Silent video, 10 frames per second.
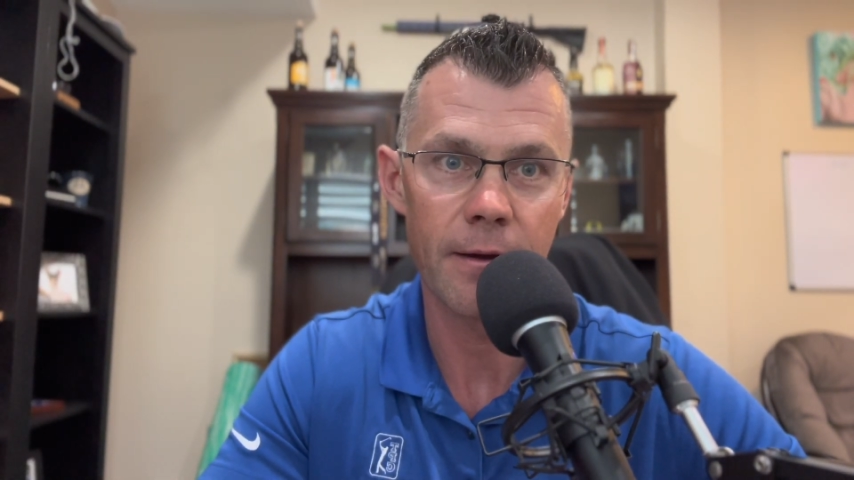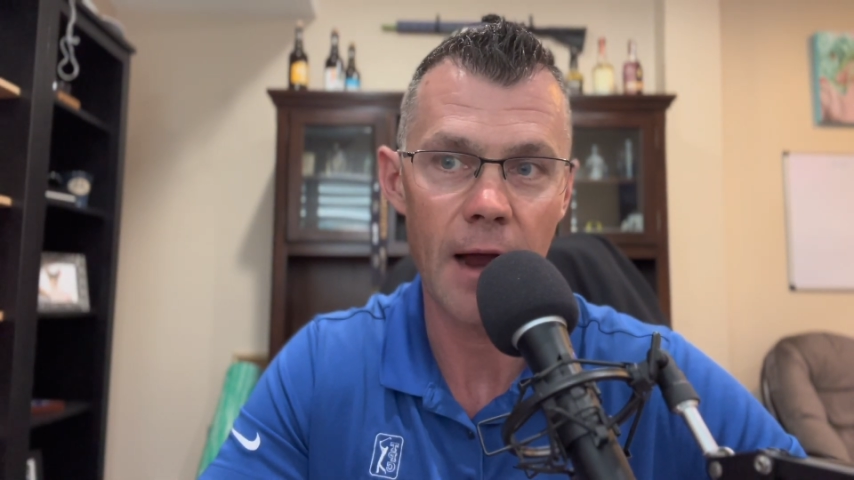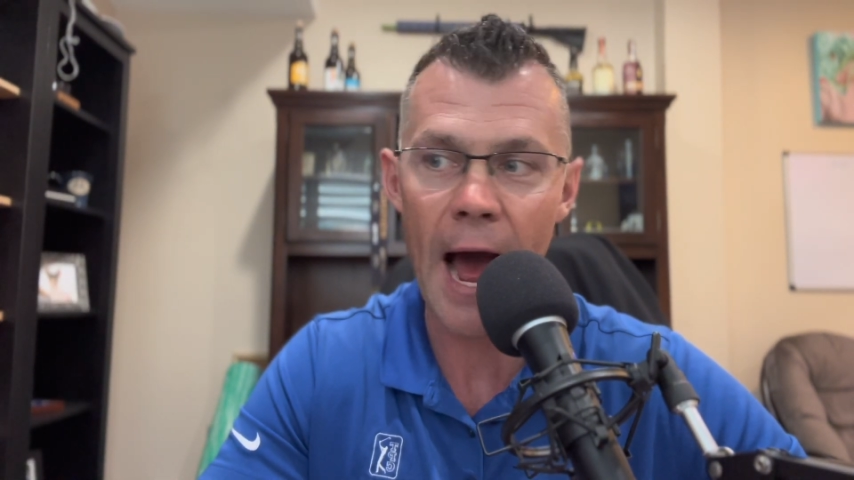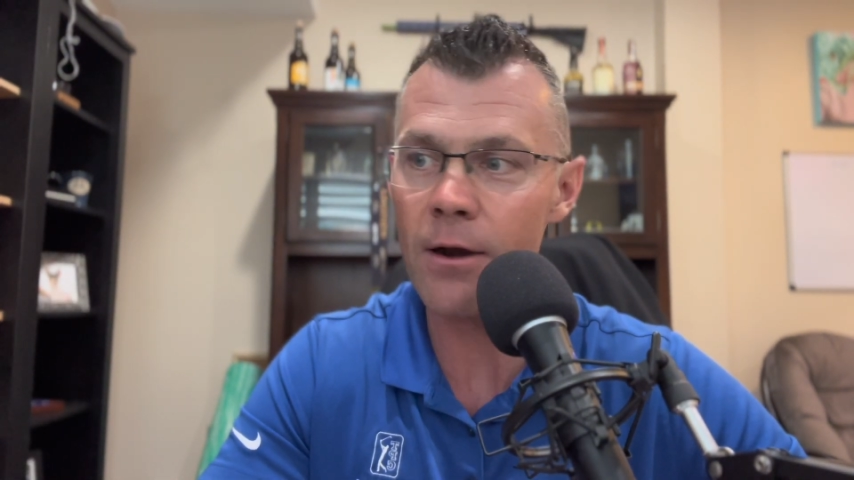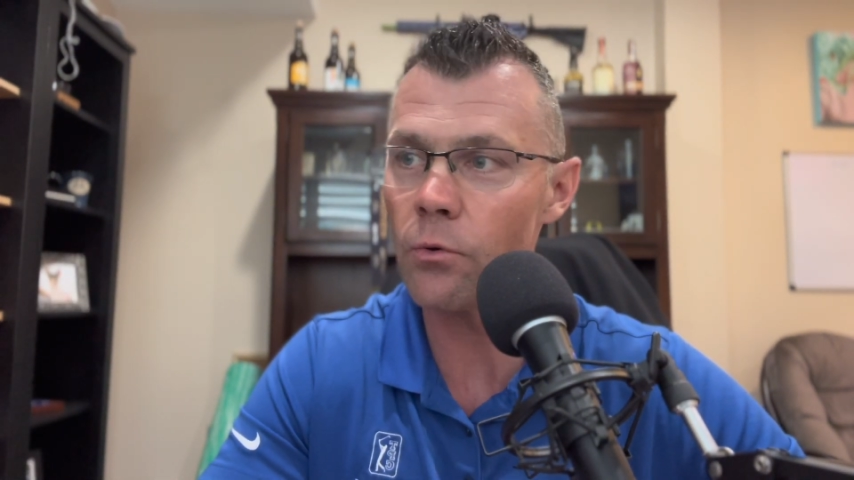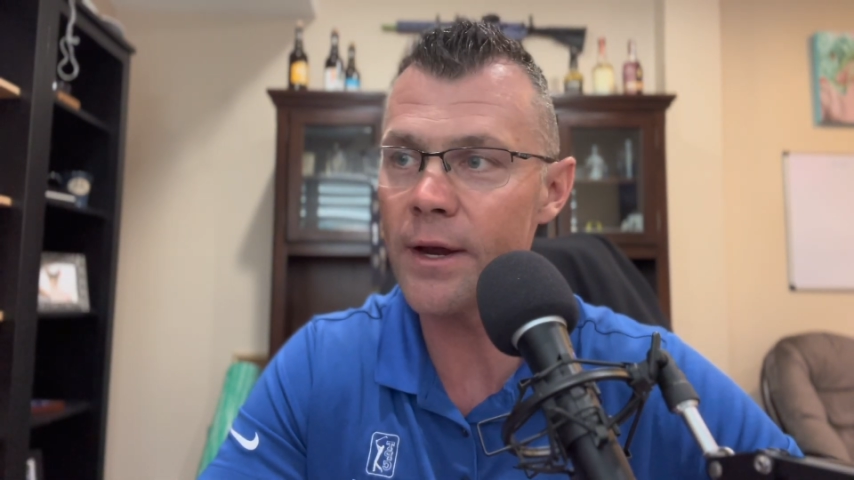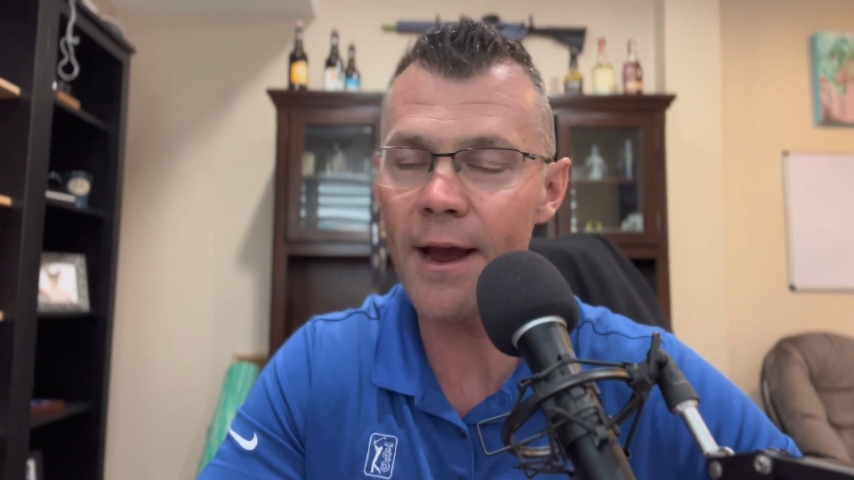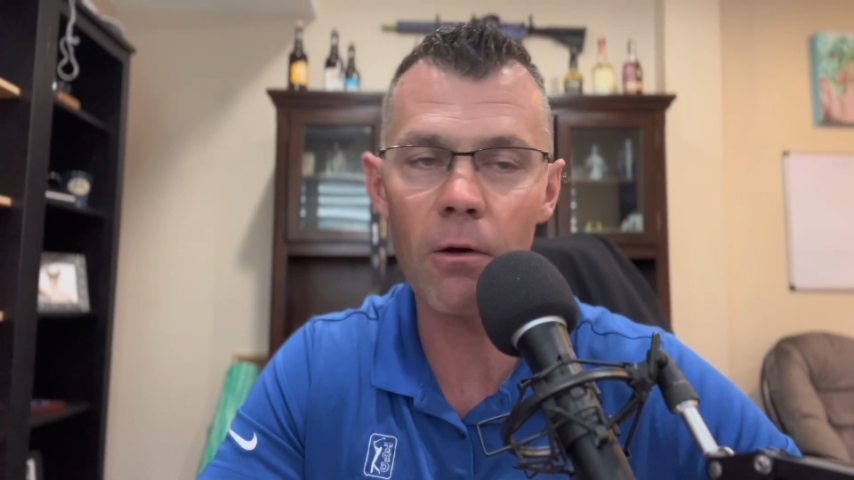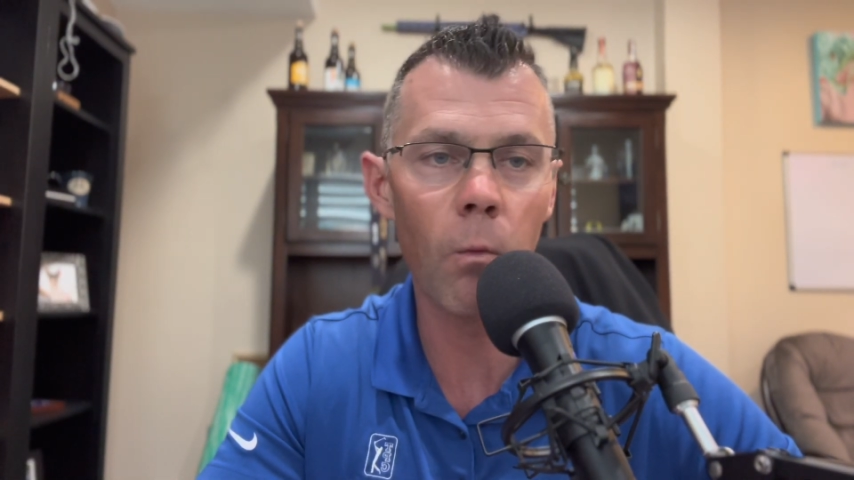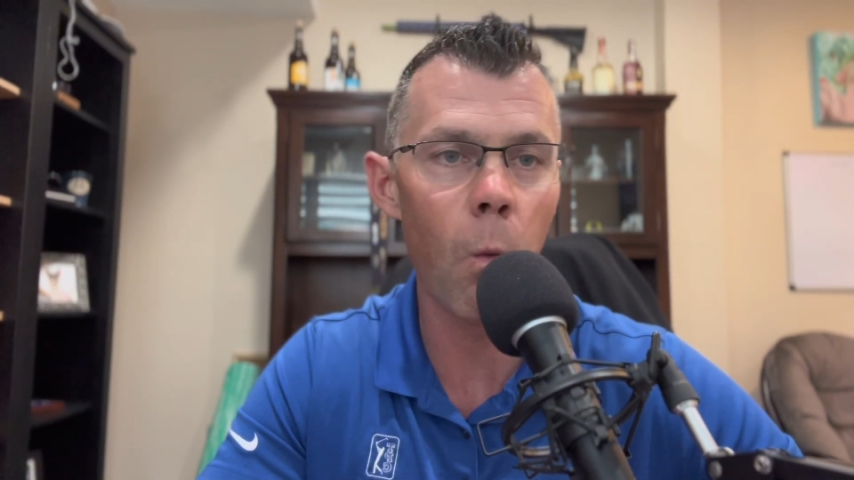I don't
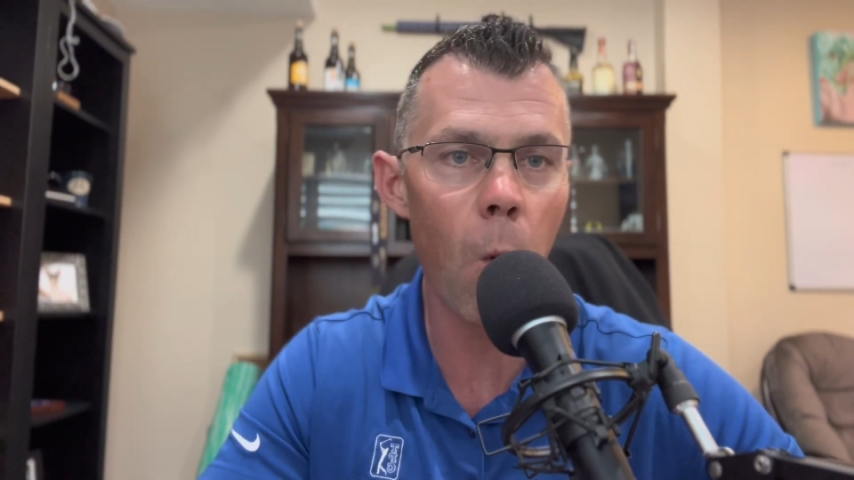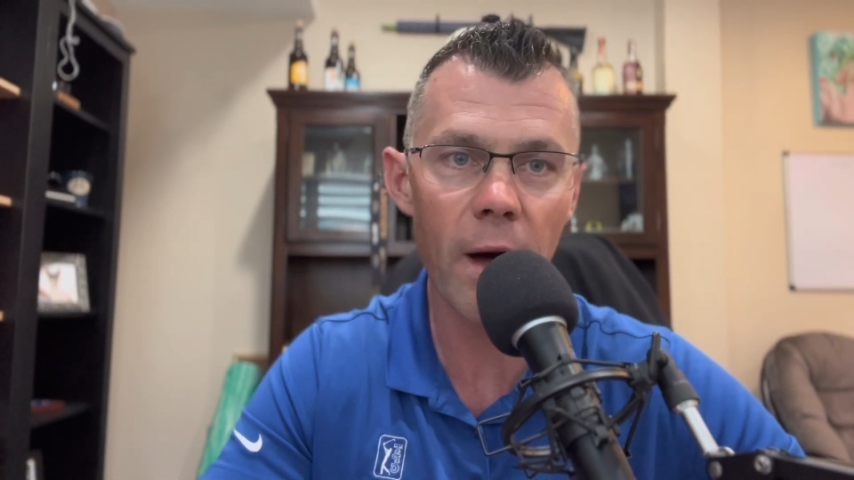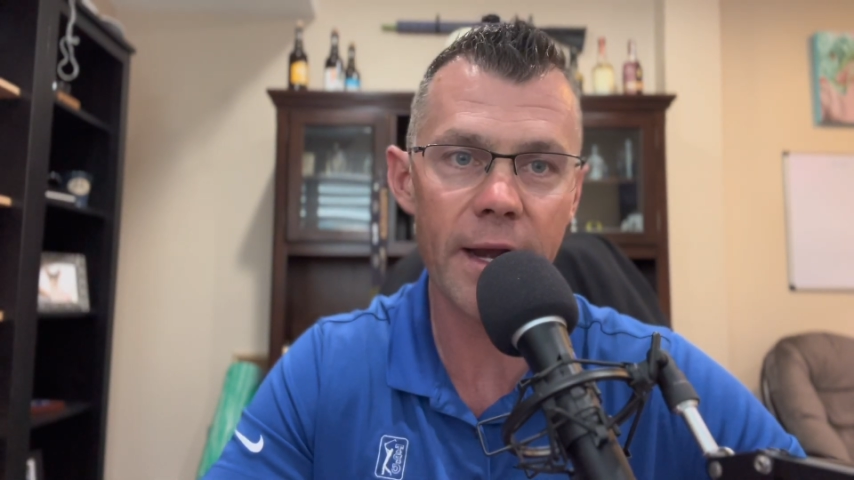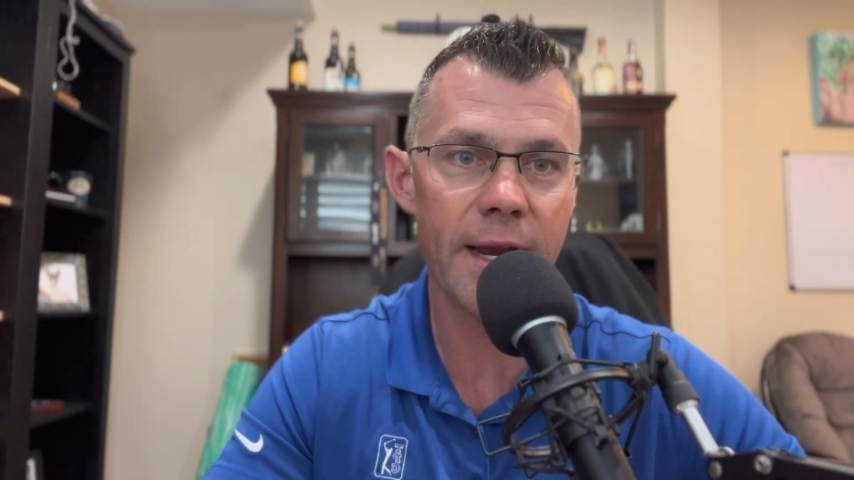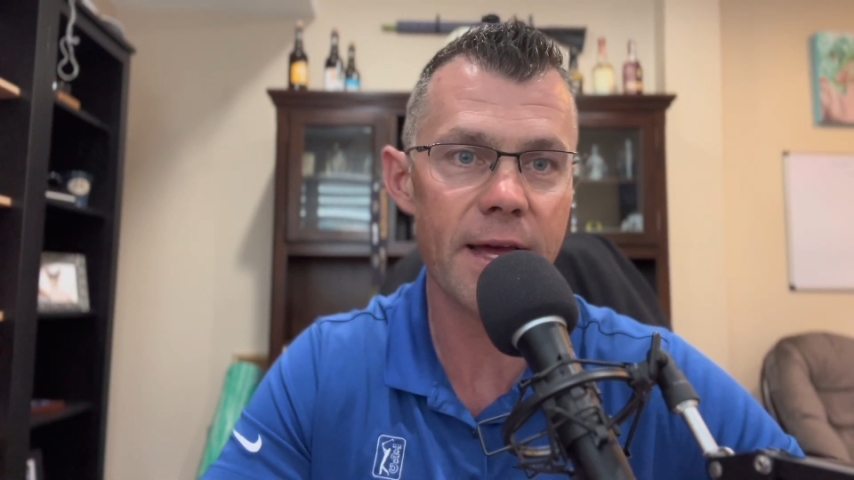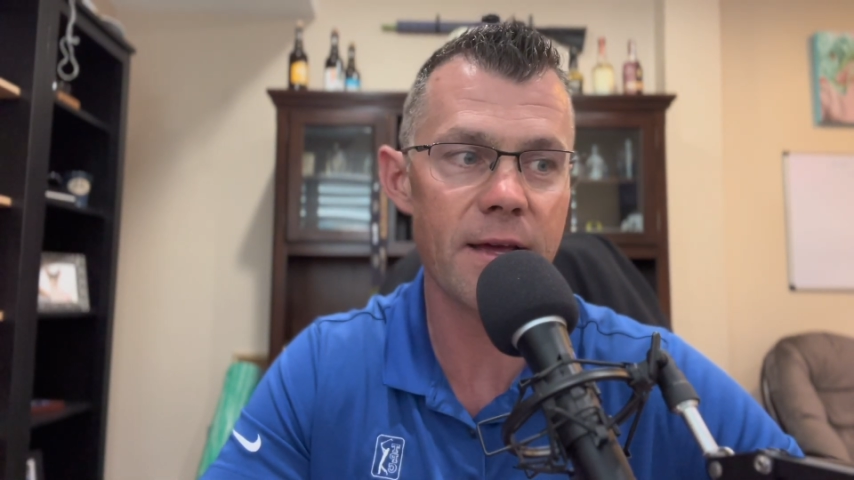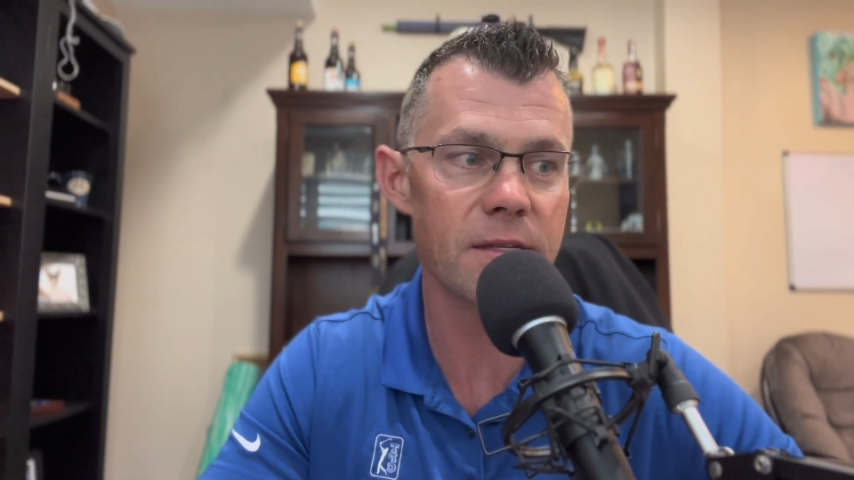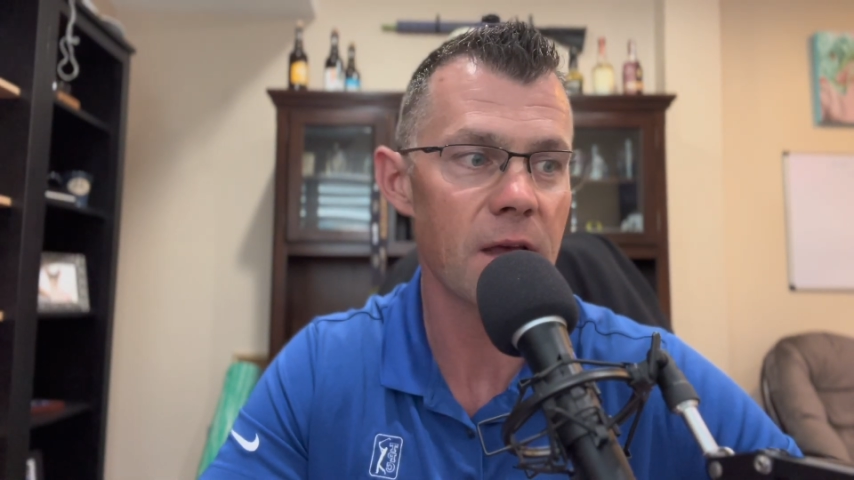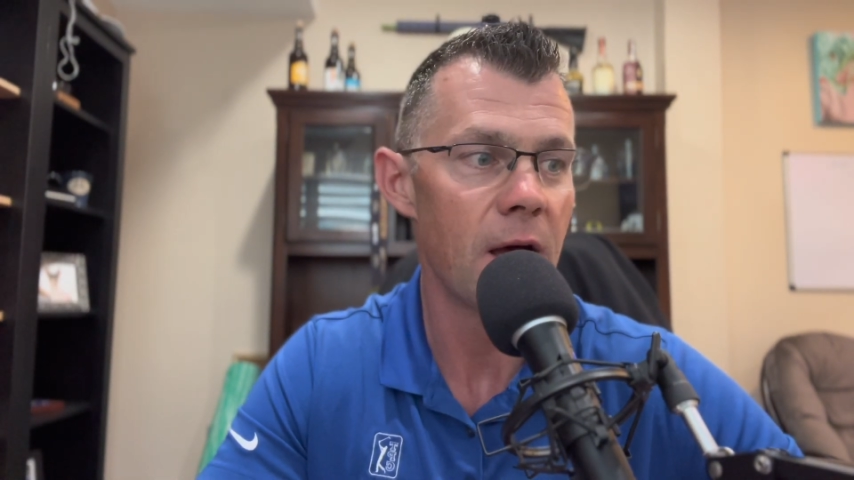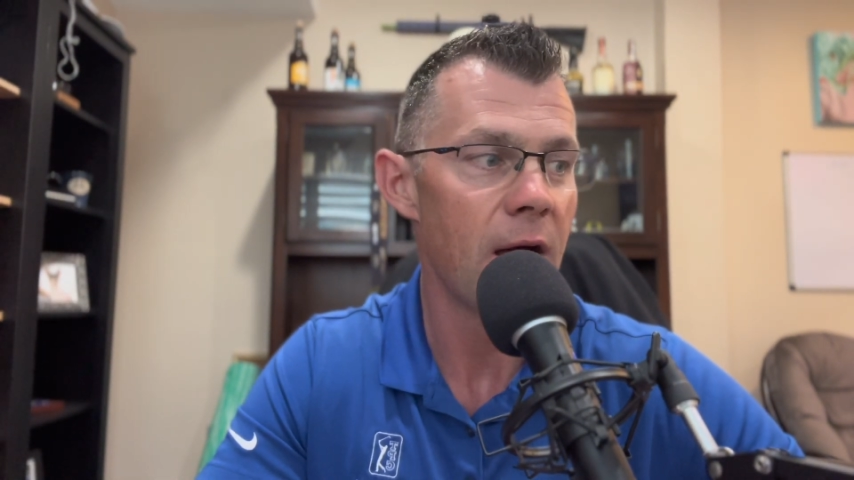care what it is.